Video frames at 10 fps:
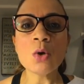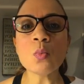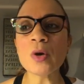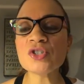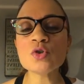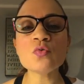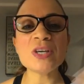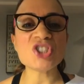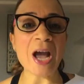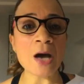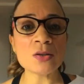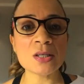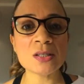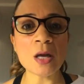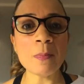once you reach out
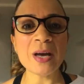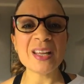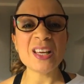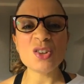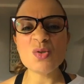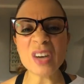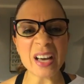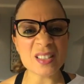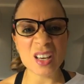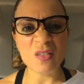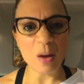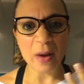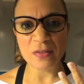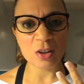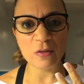to somebody, you guys give up
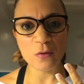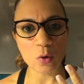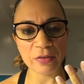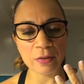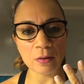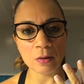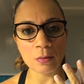after the fourth